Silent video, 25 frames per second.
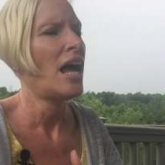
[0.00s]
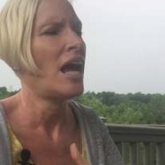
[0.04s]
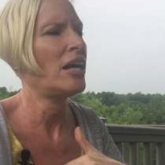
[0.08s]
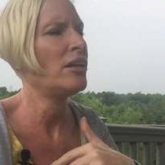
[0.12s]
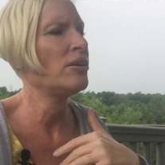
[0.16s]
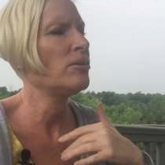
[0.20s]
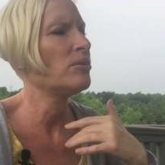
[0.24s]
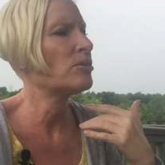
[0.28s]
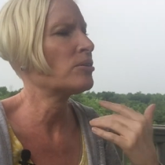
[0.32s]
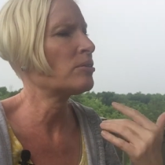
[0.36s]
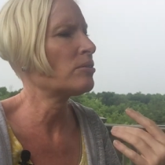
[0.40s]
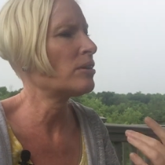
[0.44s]

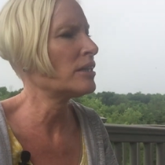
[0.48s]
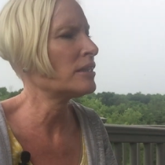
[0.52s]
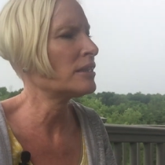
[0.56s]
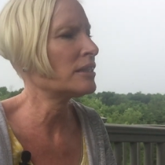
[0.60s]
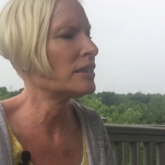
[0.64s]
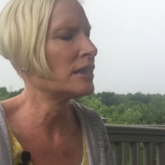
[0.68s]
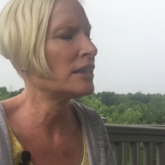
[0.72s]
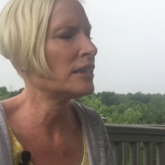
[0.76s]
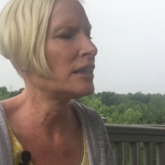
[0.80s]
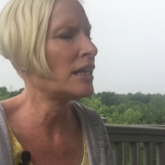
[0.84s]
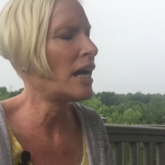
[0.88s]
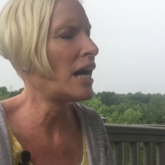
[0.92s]
and you
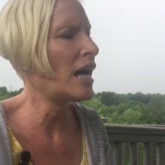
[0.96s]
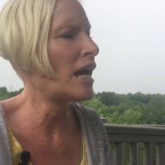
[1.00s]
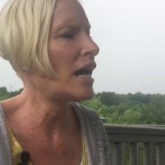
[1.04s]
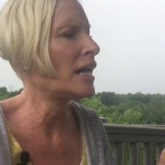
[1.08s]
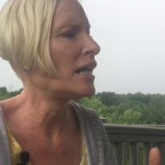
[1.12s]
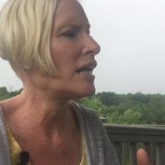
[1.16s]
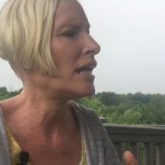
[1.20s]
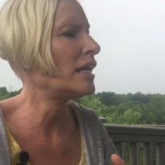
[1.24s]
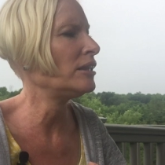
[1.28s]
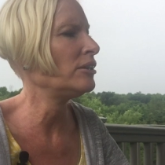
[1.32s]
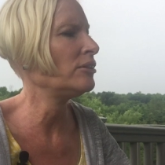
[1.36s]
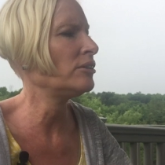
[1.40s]
trusted
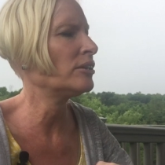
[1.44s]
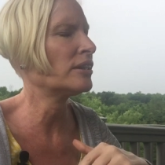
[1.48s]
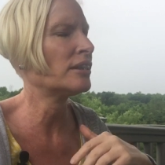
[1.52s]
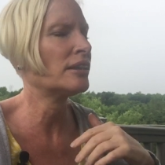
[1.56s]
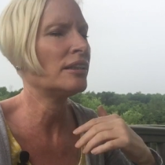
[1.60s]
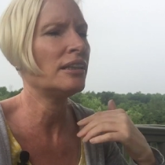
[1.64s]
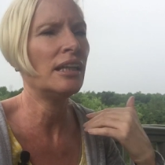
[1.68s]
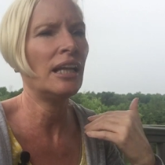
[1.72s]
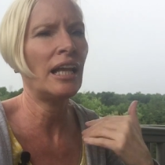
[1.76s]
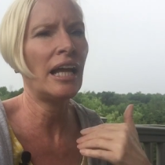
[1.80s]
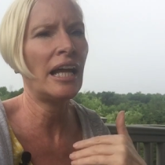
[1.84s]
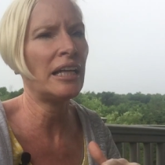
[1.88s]
that, and you
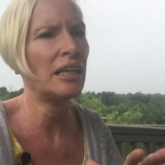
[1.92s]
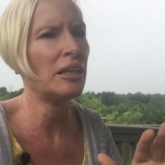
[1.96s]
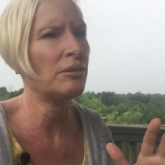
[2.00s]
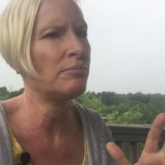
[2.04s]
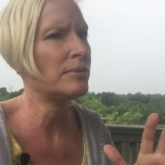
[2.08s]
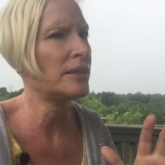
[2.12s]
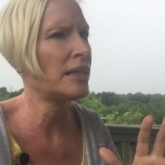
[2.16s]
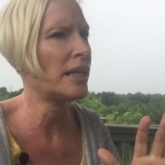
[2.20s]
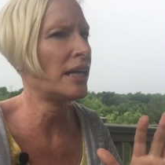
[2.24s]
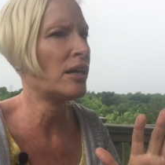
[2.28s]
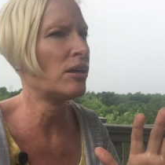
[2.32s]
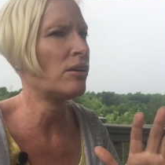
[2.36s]
just let
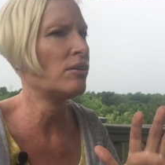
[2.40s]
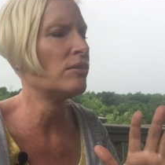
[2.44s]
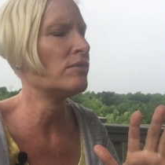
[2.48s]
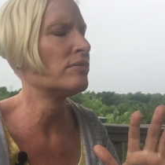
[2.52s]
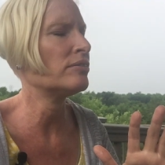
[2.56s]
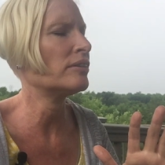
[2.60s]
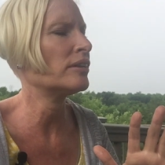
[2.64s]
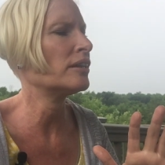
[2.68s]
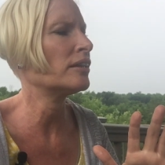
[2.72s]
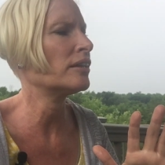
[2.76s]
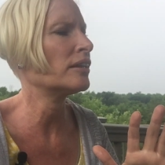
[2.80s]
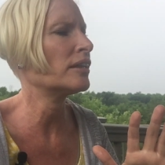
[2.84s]
him take
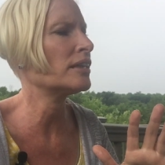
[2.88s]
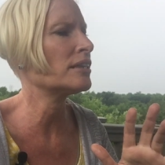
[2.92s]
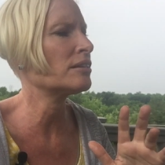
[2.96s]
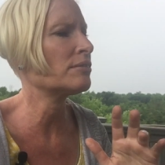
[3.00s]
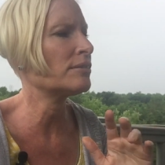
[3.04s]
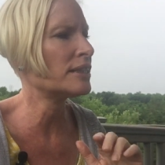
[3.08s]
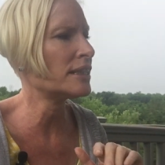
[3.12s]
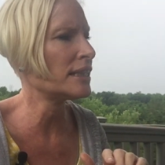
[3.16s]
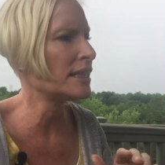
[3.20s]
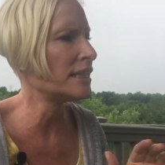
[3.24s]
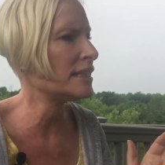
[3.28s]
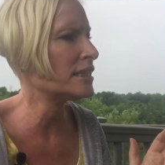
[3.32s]
over because it
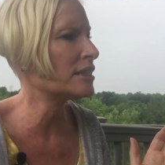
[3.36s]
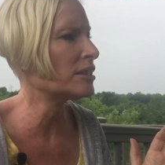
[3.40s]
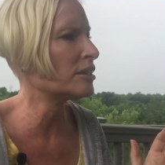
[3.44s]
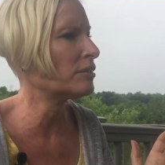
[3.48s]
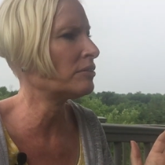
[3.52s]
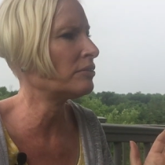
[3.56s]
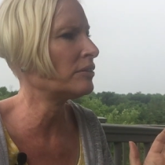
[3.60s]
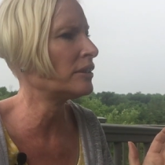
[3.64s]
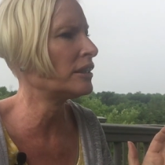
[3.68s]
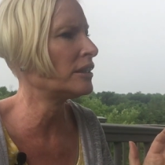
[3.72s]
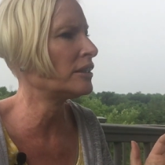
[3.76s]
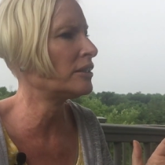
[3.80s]
was
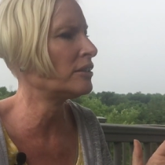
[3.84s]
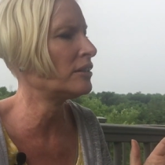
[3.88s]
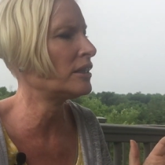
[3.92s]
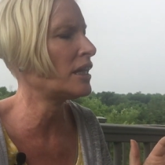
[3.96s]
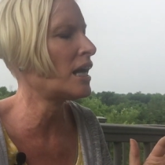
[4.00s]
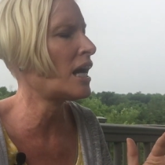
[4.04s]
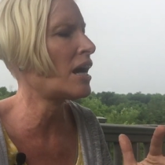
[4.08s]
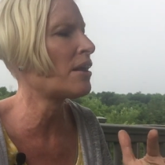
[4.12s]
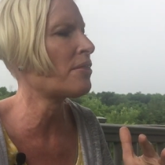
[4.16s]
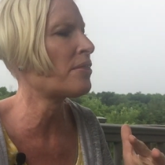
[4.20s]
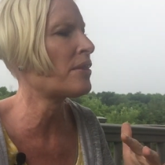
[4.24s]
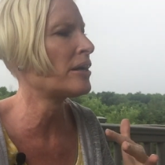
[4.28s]
easier for you to do
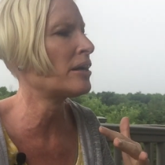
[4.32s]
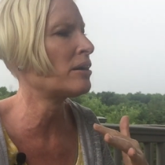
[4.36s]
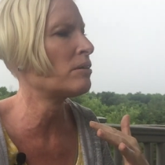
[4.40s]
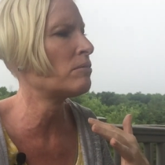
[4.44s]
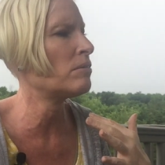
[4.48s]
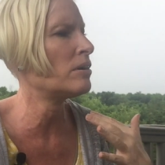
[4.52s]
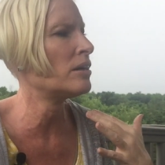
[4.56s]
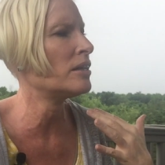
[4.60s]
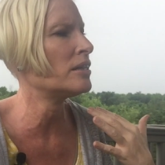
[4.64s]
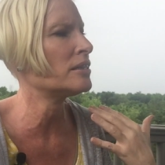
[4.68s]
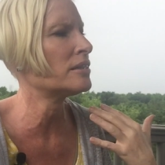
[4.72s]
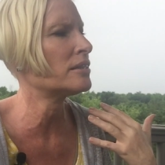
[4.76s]
that than it
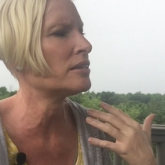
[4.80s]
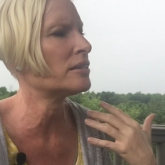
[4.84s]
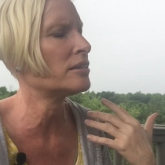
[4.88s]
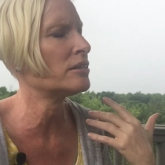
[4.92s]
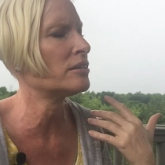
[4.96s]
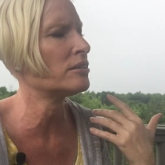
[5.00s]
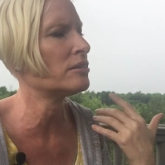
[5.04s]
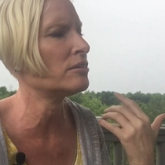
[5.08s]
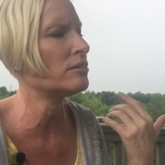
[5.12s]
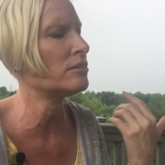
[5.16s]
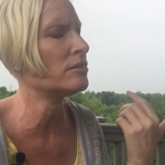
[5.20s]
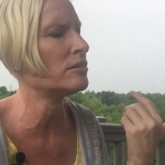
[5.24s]
was
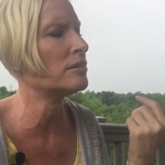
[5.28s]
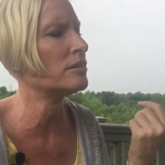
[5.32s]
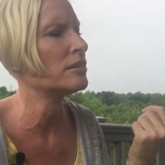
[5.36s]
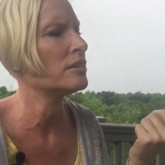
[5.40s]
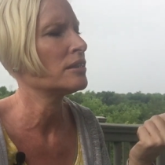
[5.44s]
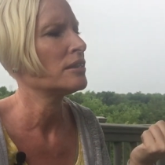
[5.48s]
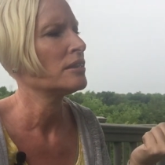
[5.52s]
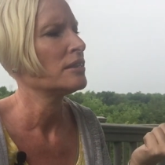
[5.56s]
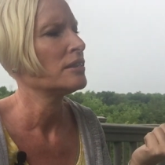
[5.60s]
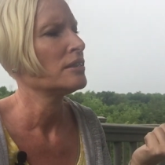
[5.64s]
to